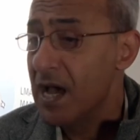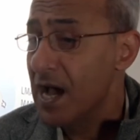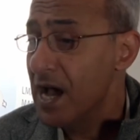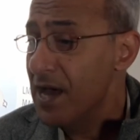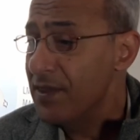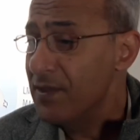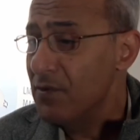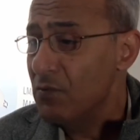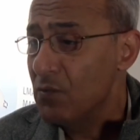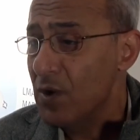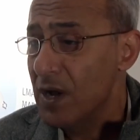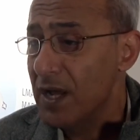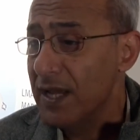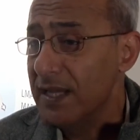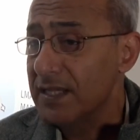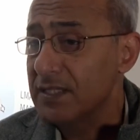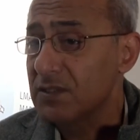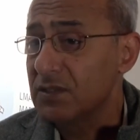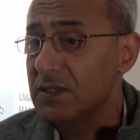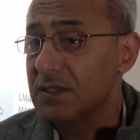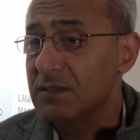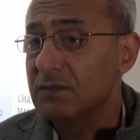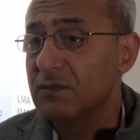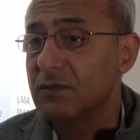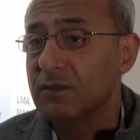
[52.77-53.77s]

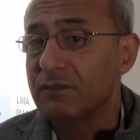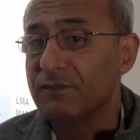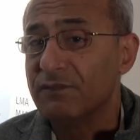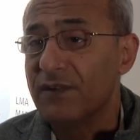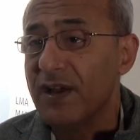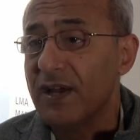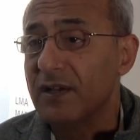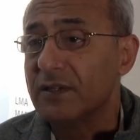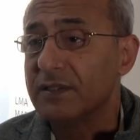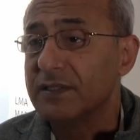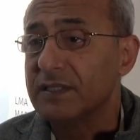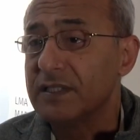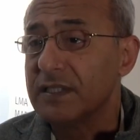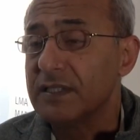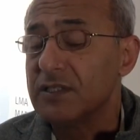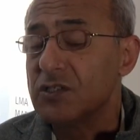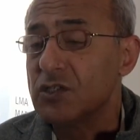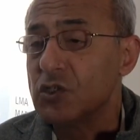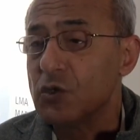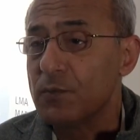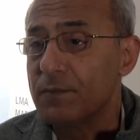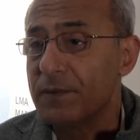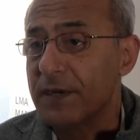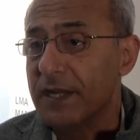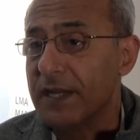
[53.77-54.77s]
otherwise we found
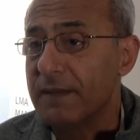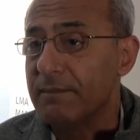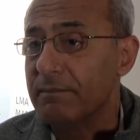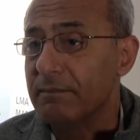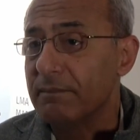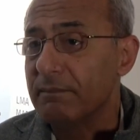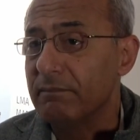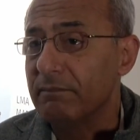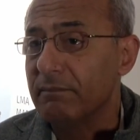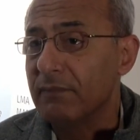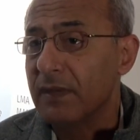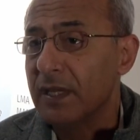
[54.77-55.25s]
Supreme